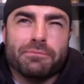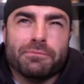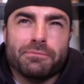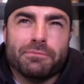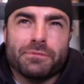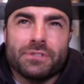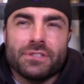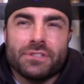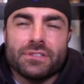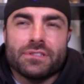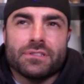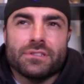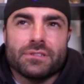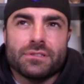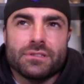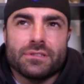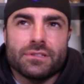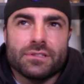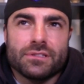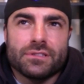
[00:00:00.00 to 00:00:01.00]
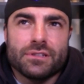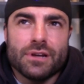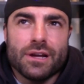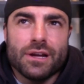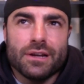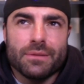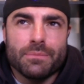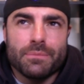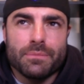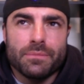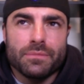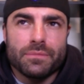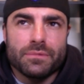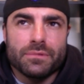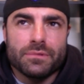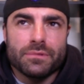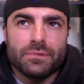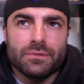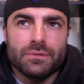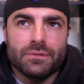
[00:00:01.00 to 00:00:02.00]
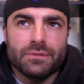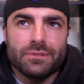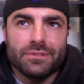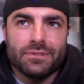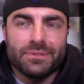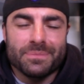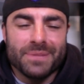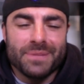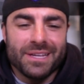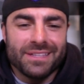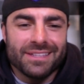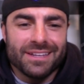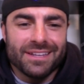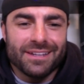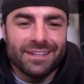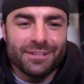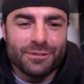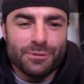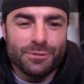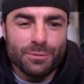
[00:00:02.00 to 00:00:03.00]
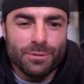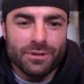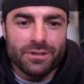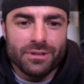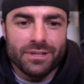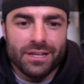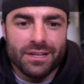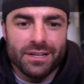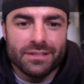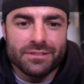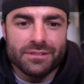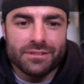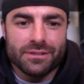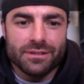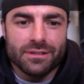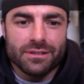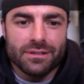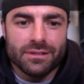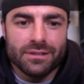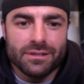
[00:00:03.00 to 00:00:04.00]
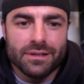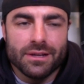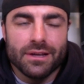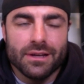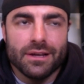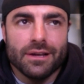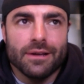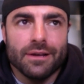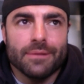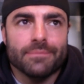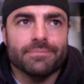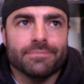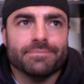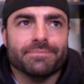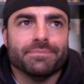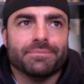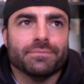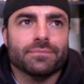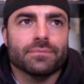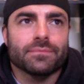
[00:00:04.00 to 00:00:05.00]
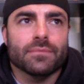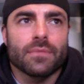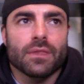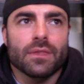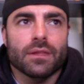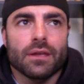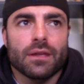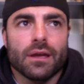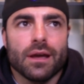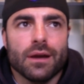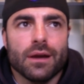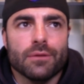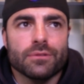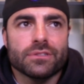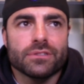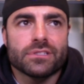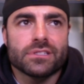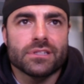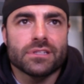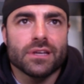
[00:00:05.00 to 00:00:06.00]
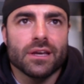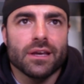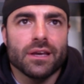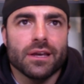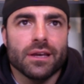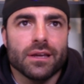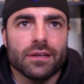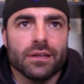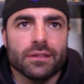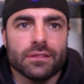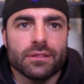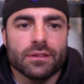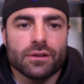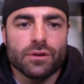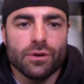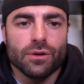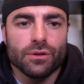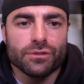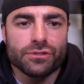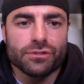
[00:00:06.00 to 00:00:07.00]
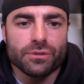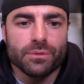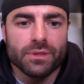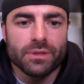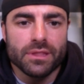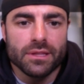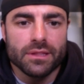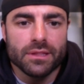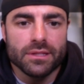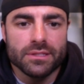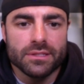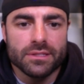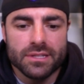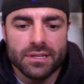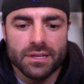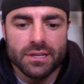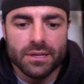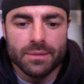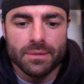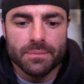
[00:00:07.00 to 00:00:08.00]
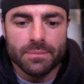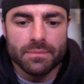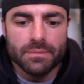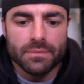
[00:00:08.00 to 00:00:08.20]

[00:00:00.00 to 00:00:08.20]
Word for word: Just to try to make that a short answer, um, I would say the culture within the team